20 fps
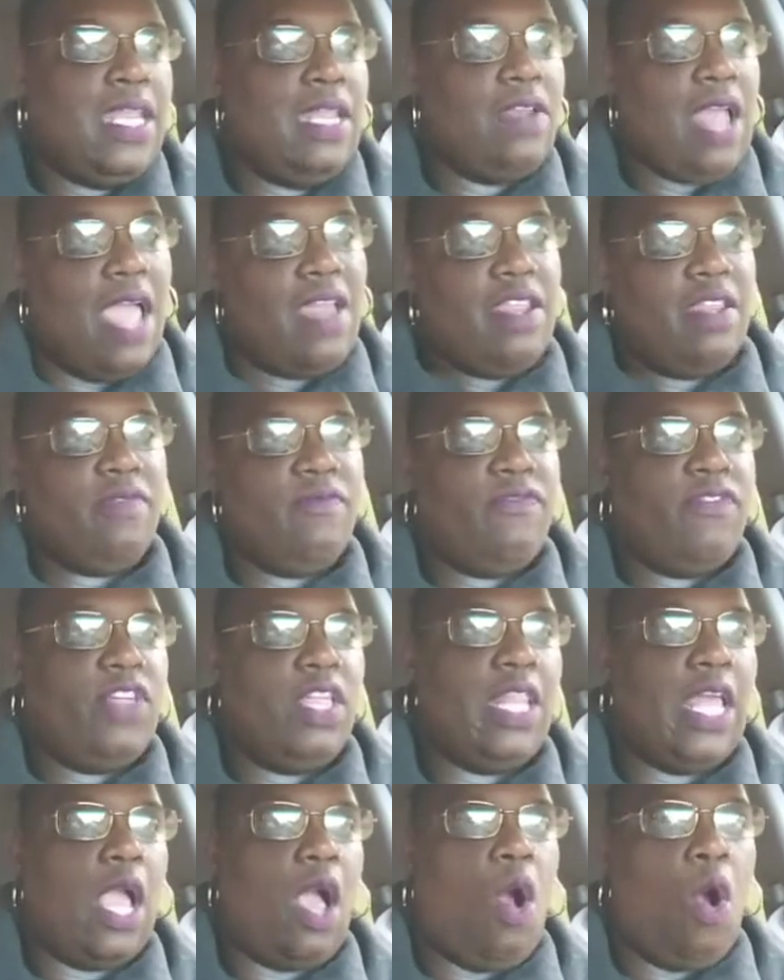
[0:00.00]
I didn't
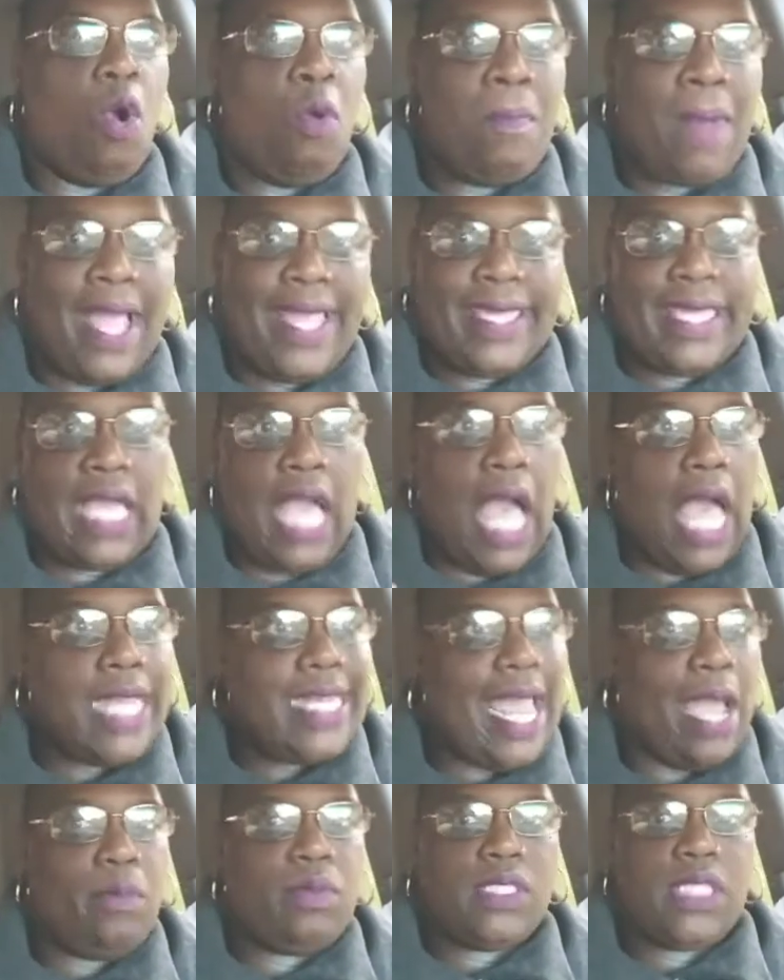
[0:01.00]
feel like, oh my
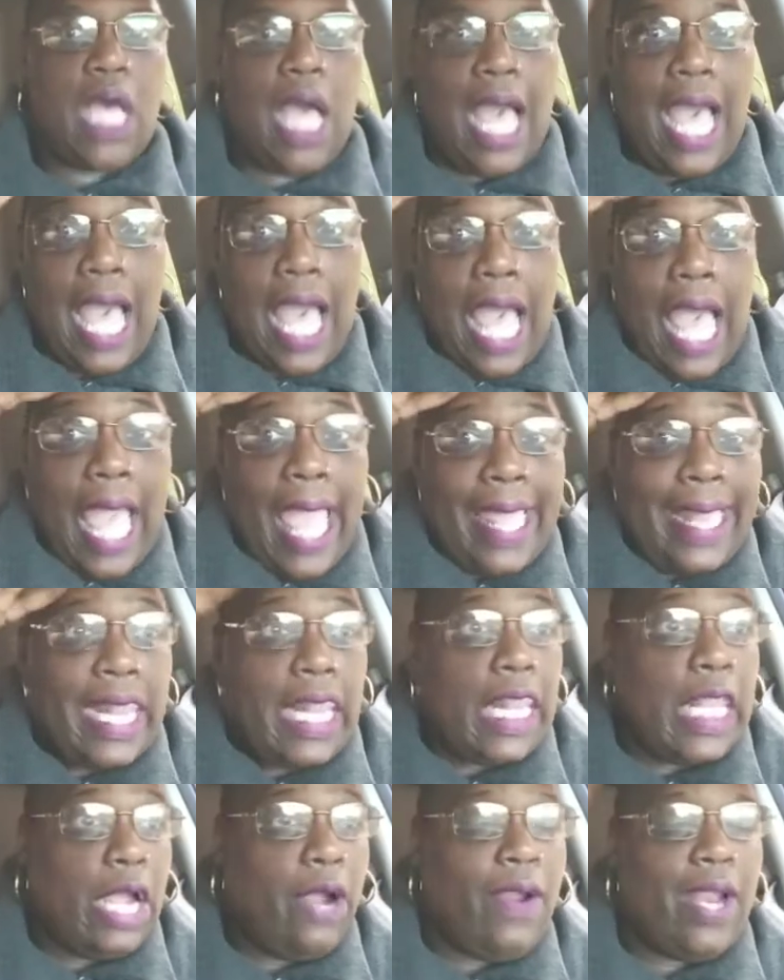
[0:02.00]
God, that was a
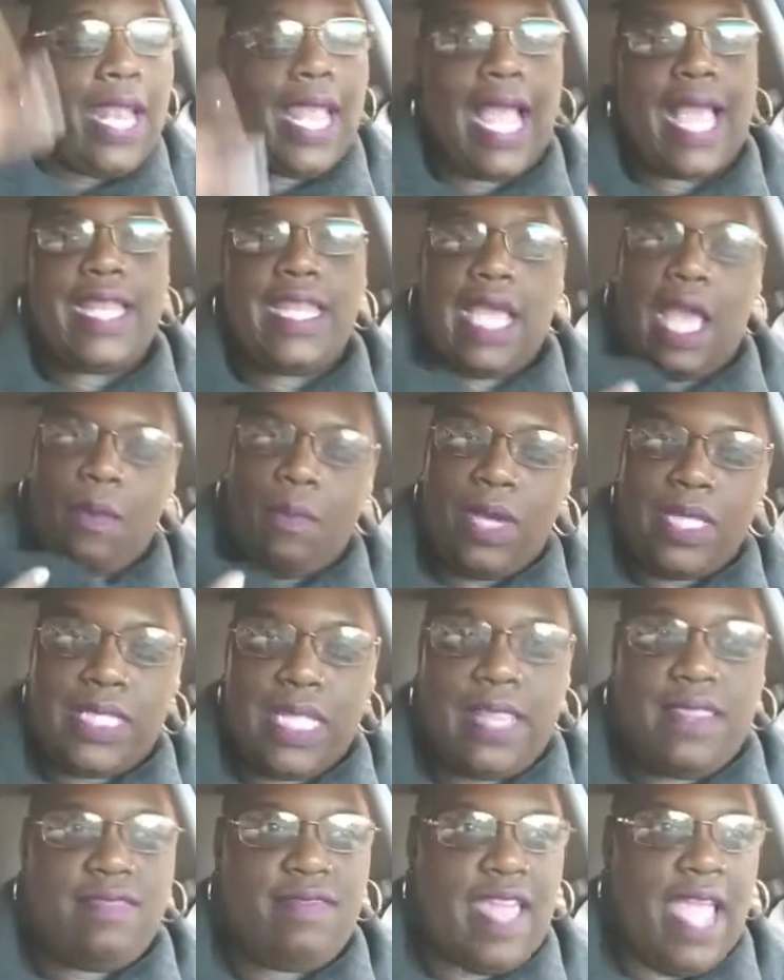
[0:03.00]
hot lyric. Like I
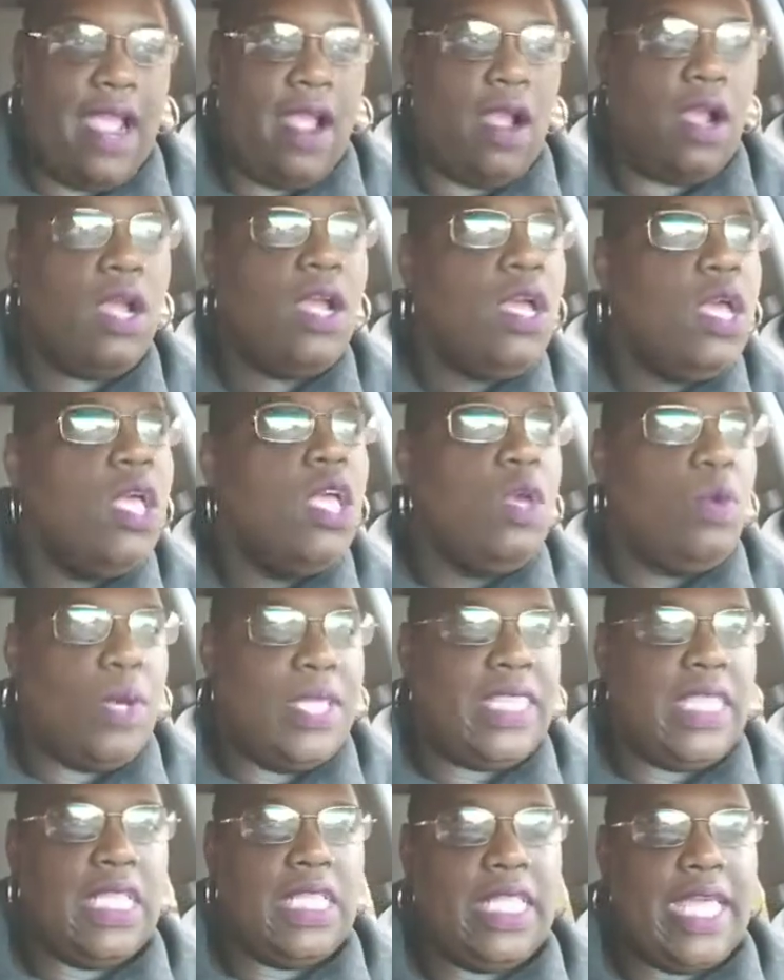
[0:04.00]
wasn't there
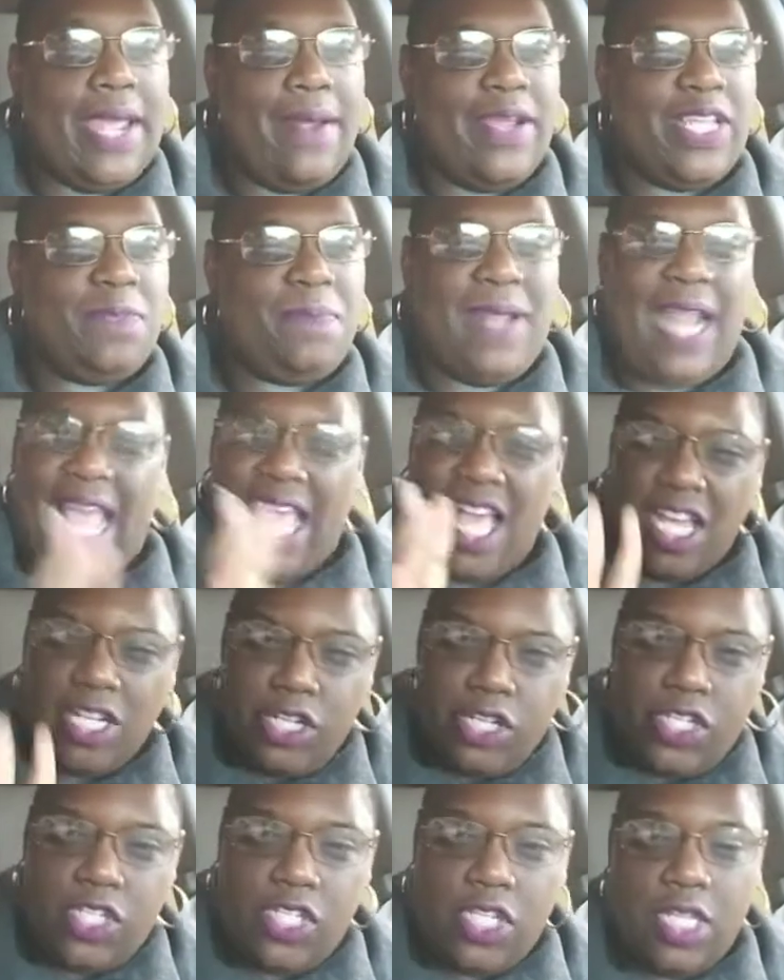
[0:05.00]
with the lyrics, but I
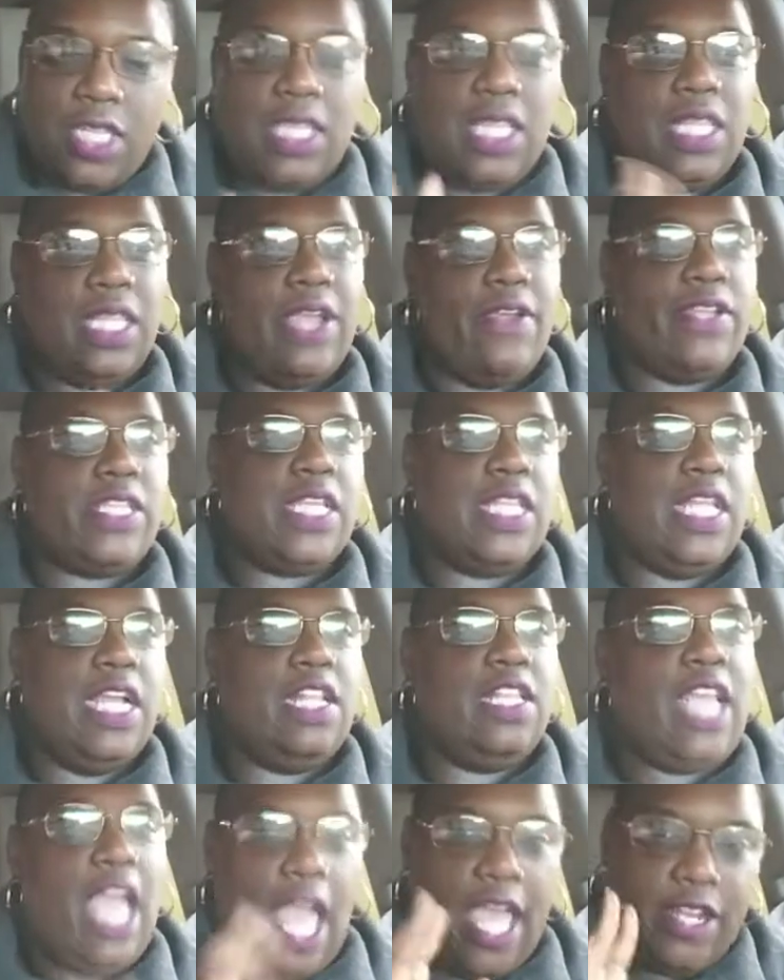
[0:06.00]
understood the lyrics
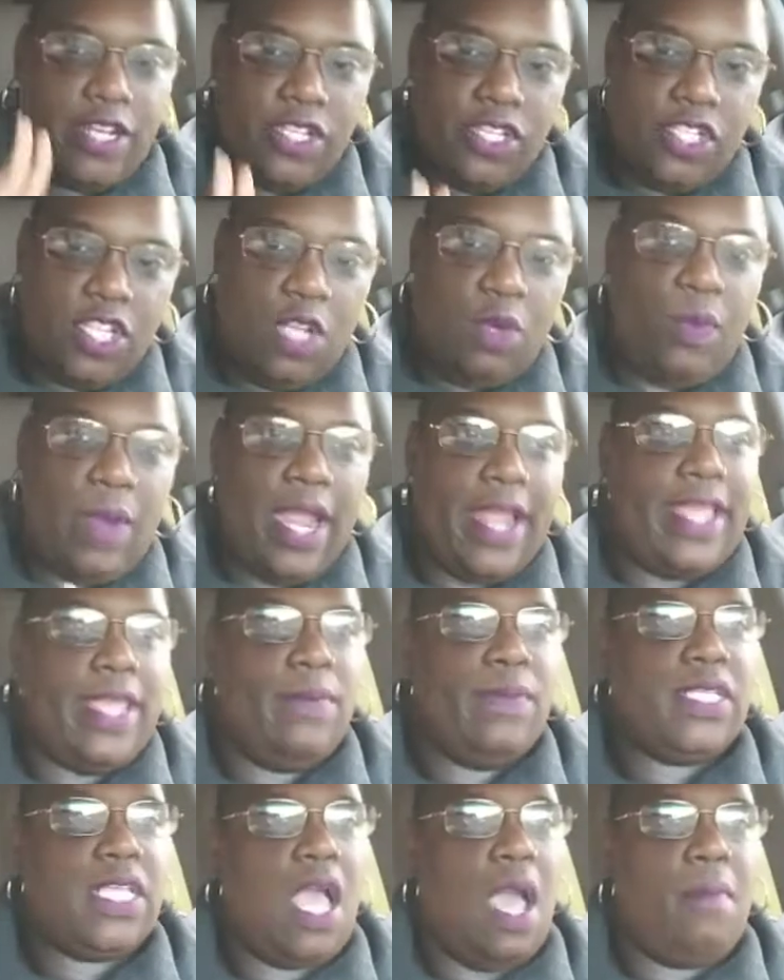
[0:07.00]
clearly. I understood where
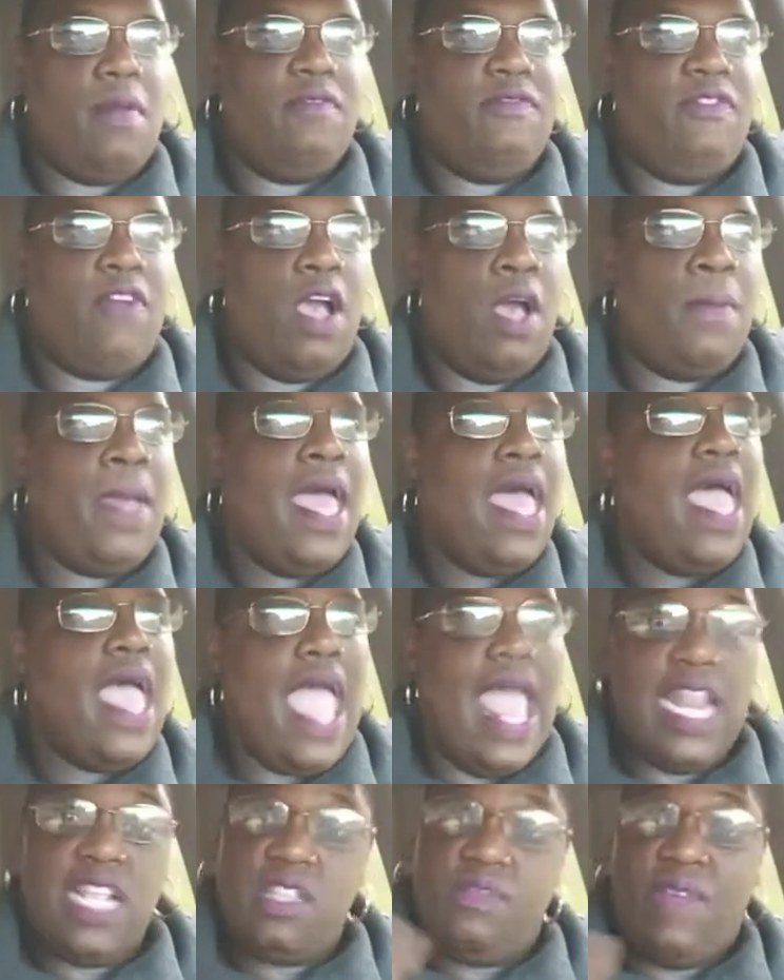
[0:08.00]
he was coming from,
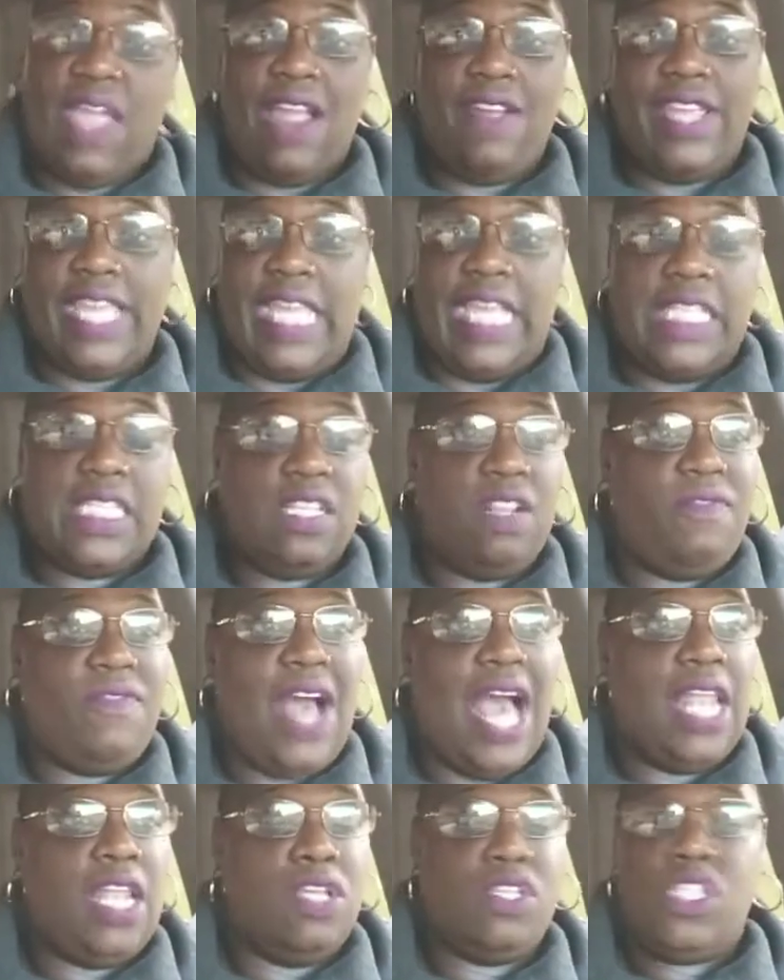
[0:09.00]
and it's very easy to
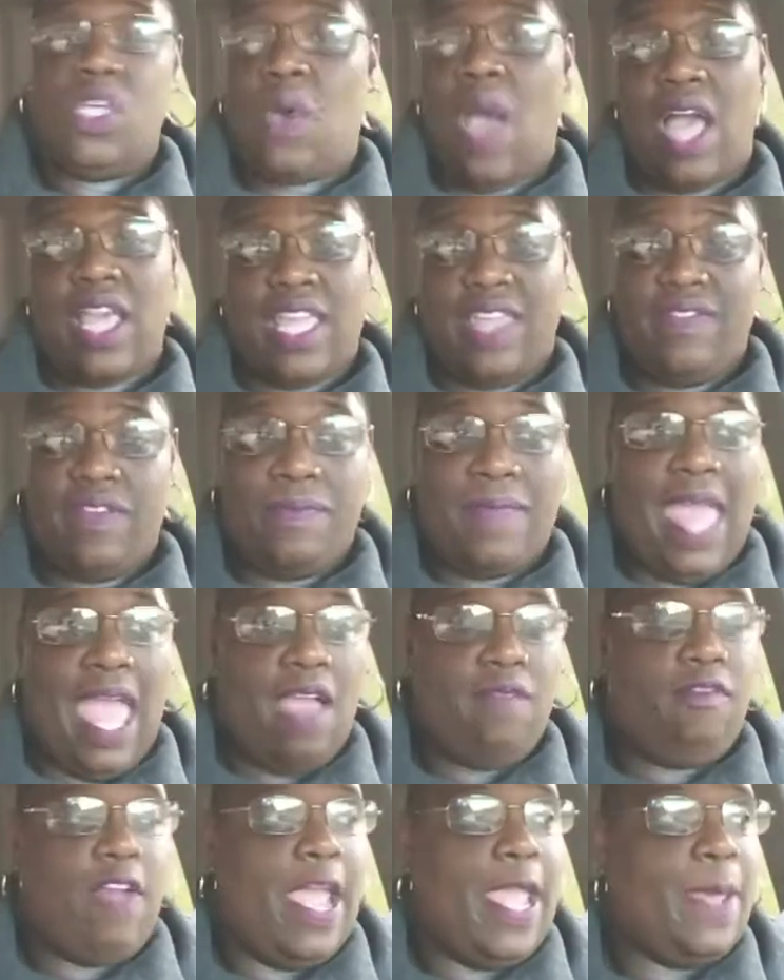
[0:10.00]
follow. So I'll give him
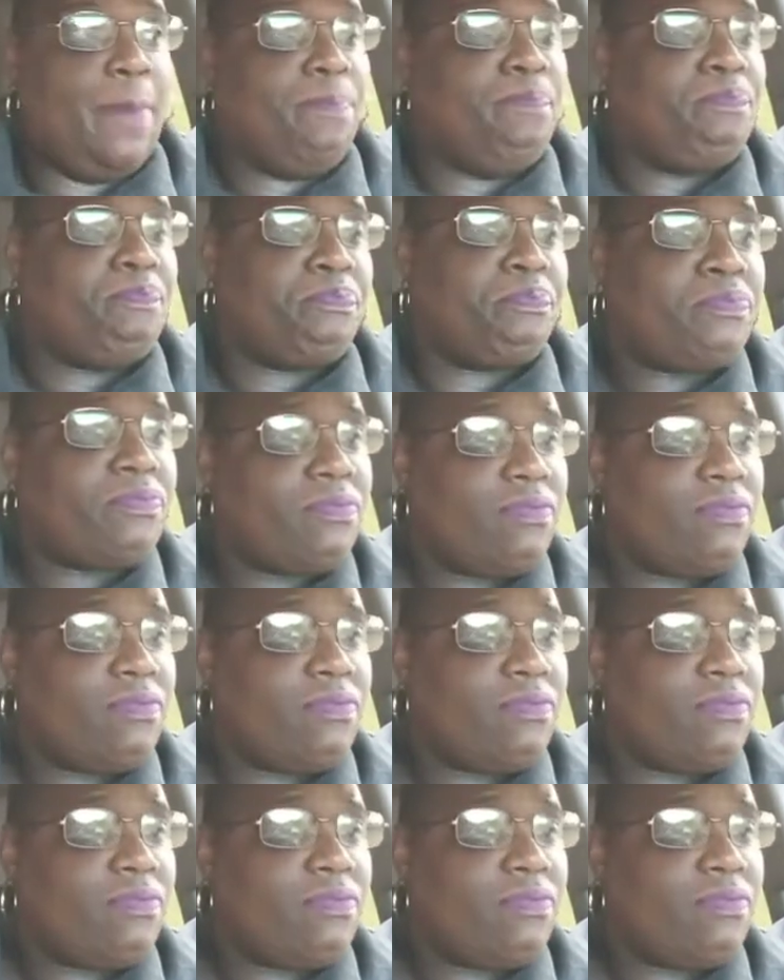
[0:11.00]
that, right?